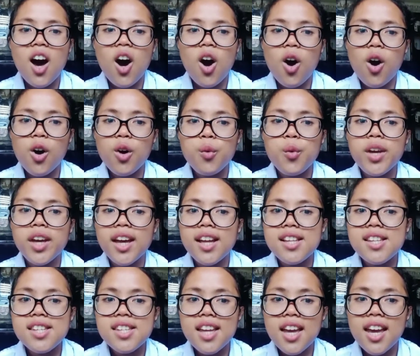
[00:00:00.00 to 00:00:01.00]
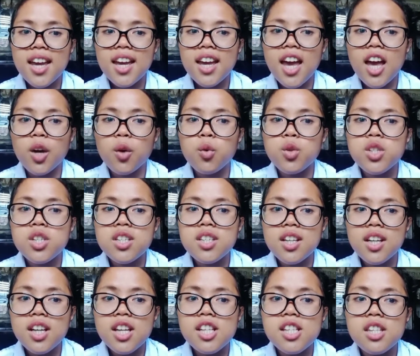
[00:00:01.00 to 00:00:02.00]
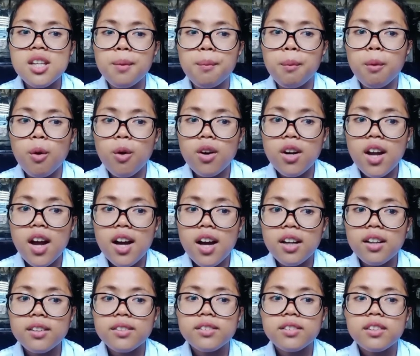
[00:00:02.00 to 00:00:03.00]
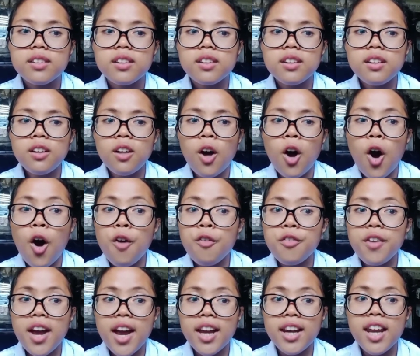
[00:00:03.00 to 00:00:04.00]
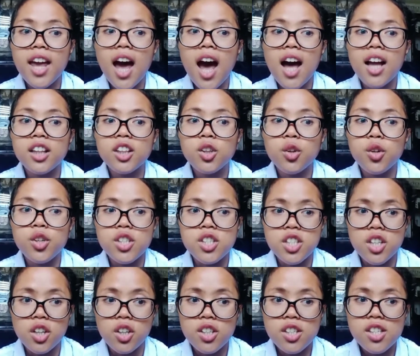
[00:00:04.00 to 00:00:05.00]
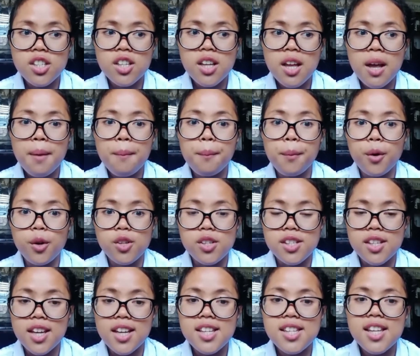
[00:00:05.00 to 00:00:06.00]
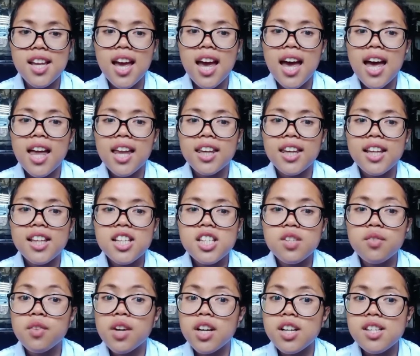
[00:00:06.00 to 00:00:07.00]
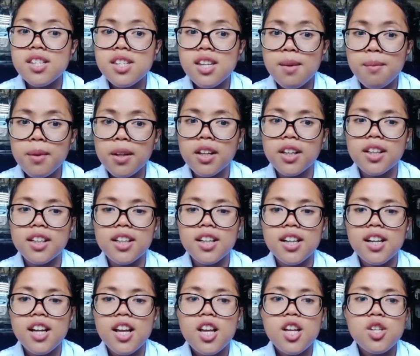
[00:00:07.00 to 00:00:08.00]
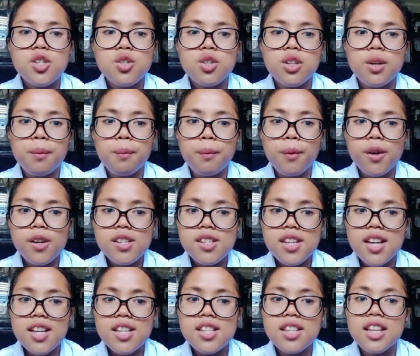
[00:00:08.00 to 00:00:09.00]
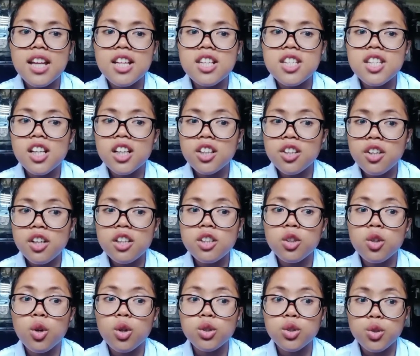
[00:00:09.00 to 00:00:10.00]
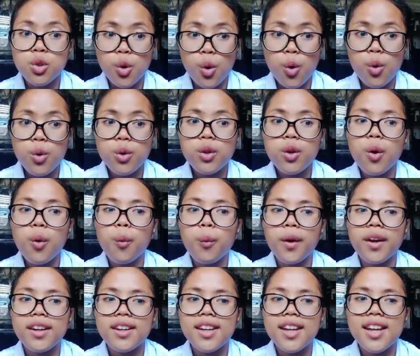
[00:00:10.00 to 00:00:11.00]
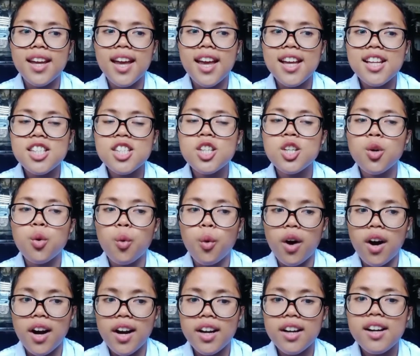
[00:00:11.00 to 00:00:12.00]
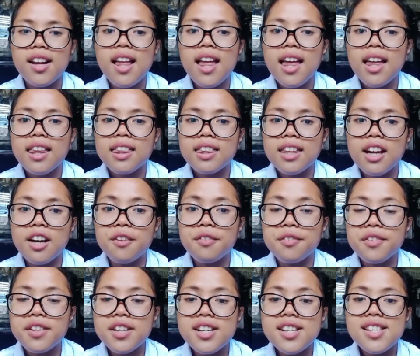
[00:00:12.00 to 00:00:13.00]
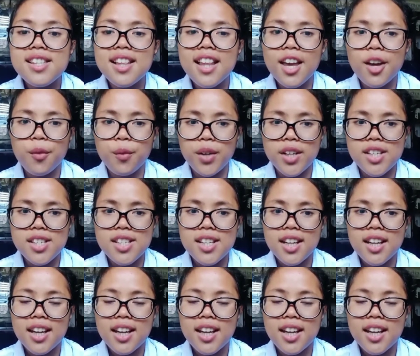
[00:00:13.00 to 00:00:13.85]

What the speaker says: Or we can say acquisition is the product of an unconscious process that is very similar to the process that children go through when they acquire their first language.